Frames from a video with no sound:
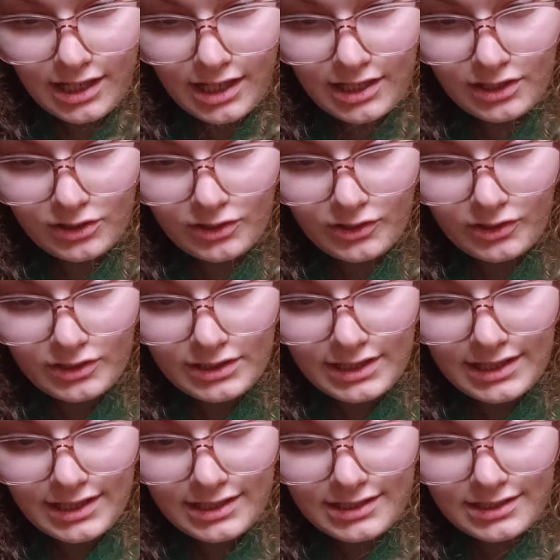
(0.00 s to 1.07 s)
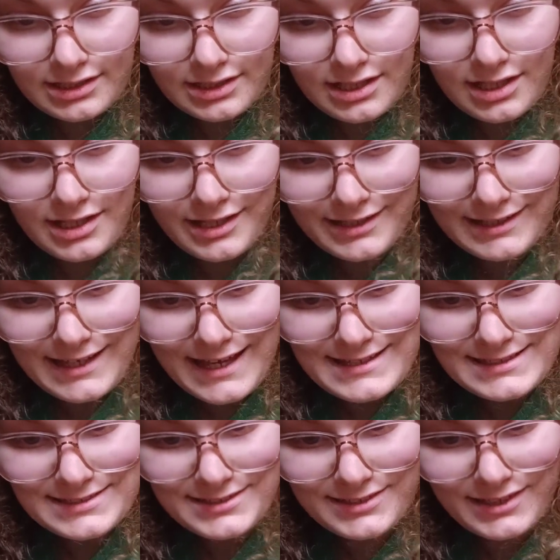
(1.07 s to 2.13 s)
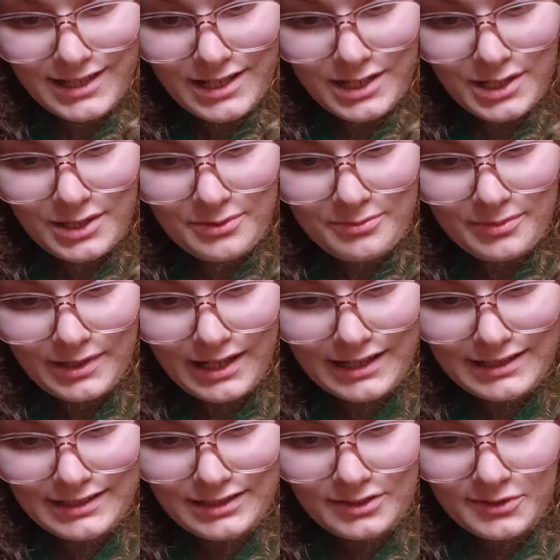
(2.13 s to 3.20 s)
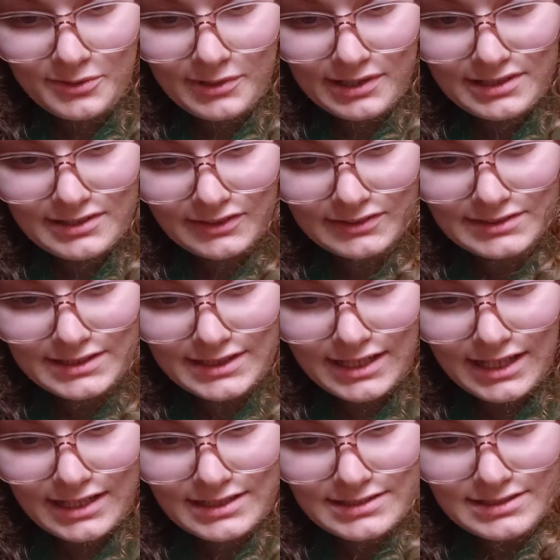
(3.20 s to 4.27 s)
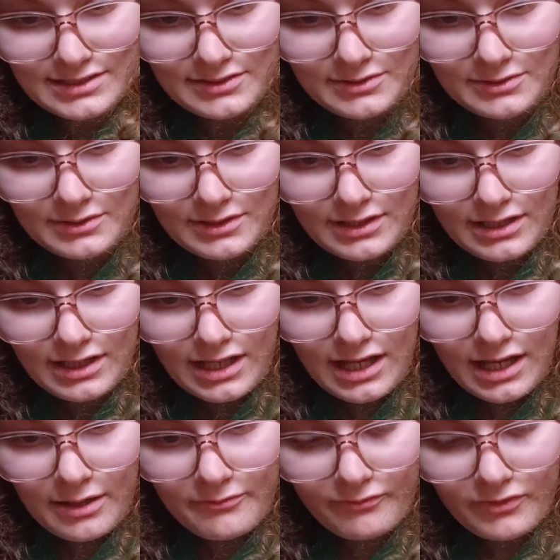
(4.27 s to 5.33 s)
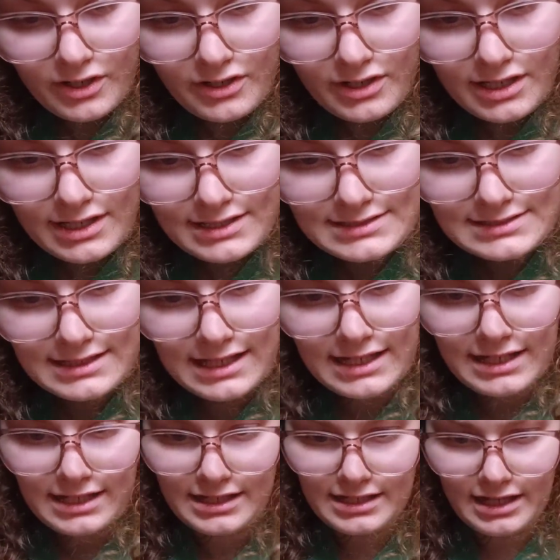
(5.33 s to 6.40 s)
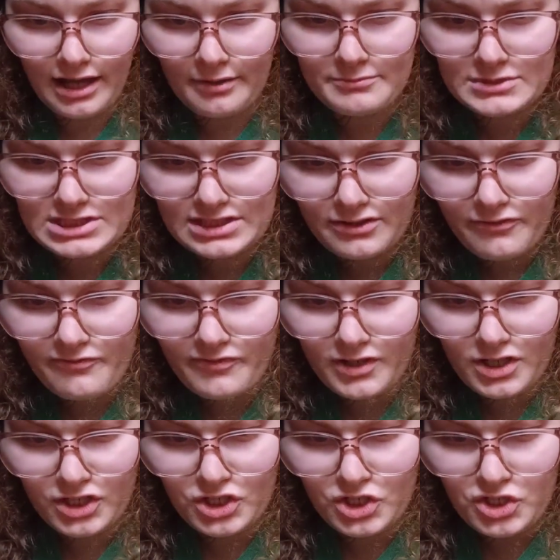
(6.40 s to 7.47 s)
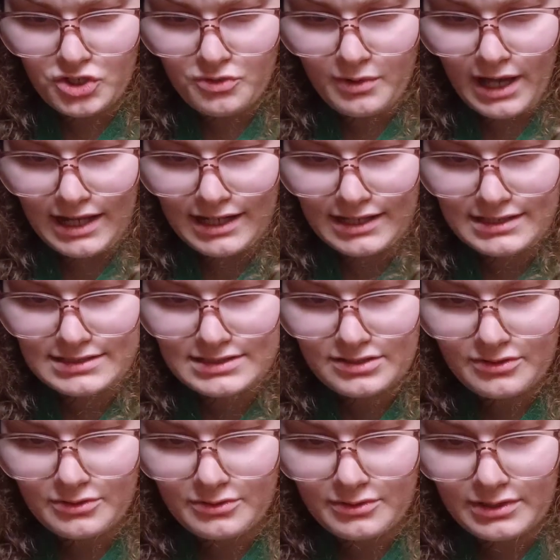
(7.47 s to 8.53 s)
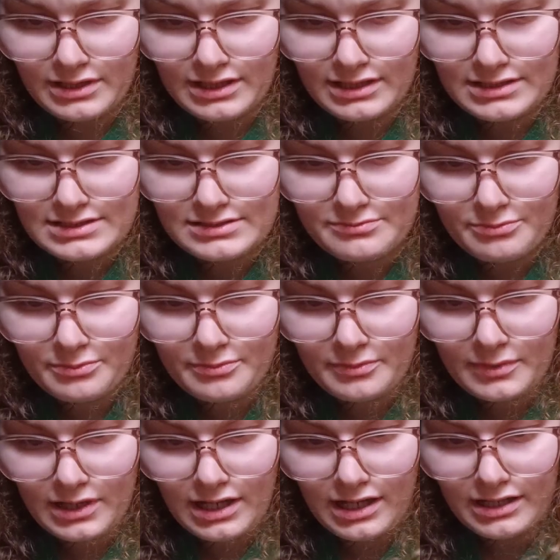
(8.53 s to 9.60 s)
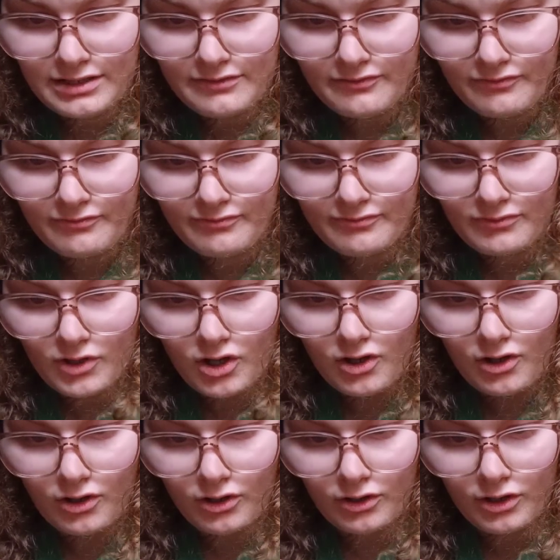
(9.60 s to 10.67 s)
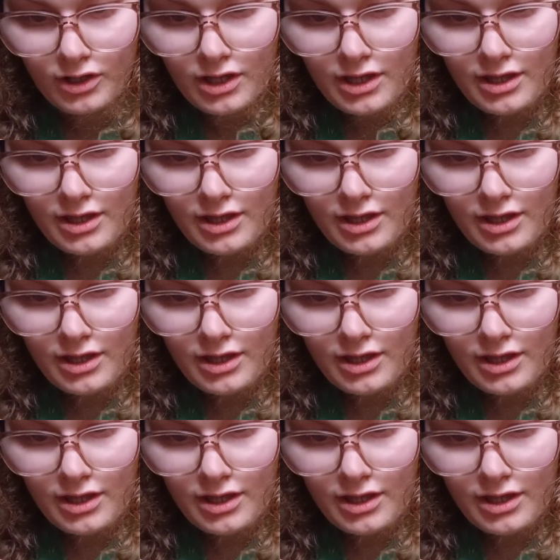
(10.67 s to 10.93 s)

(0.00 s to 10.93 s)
I learned it yesterday, but I didn't do it till today, so I'm very excited. I'm still very new at it, so it's kind of hard.